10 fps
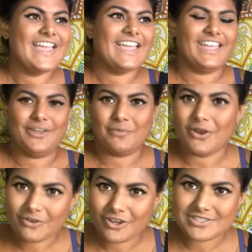It
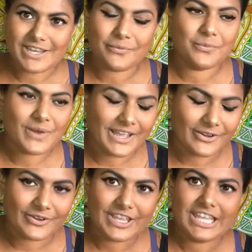won't go down
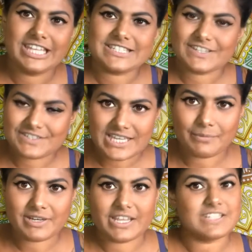well. It's
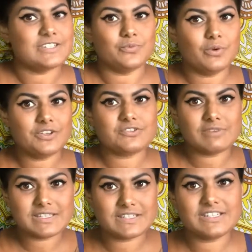contaminated. Once
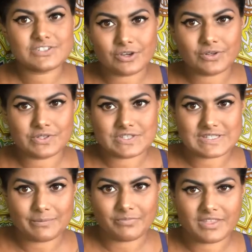resin has gone onto
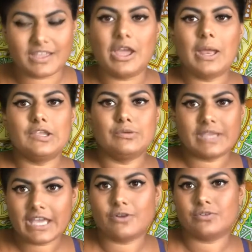something, you
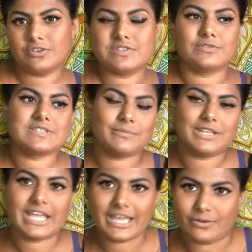cannot use it on something
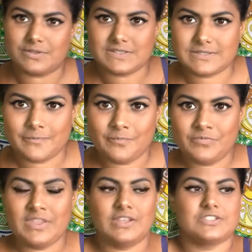else.
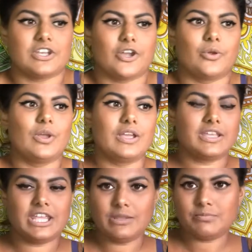So
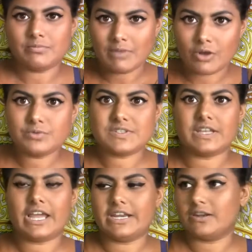keep molds
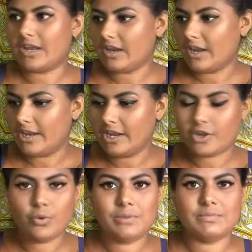and
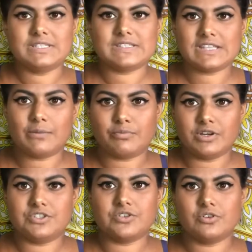equipment separate.
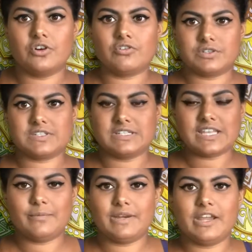Do not
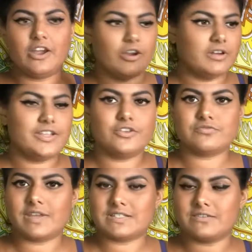cross-contaminate. Only use
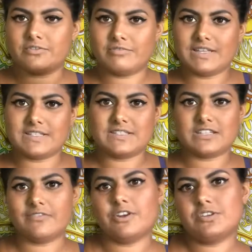resin for resin
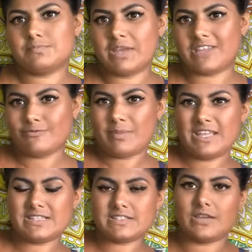stuff. Only use baking for
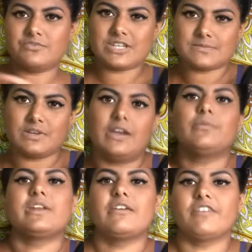baking stuff. Jesmonite,
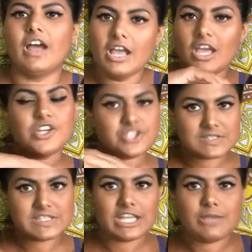whatever. Just
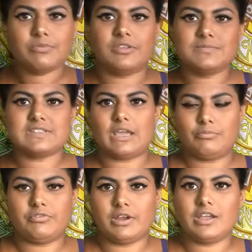keep them
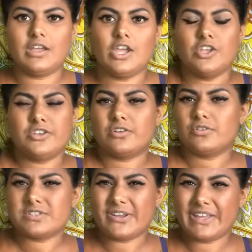separate. You can
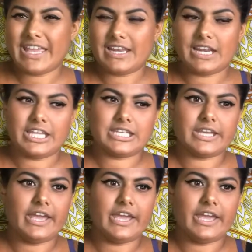also get like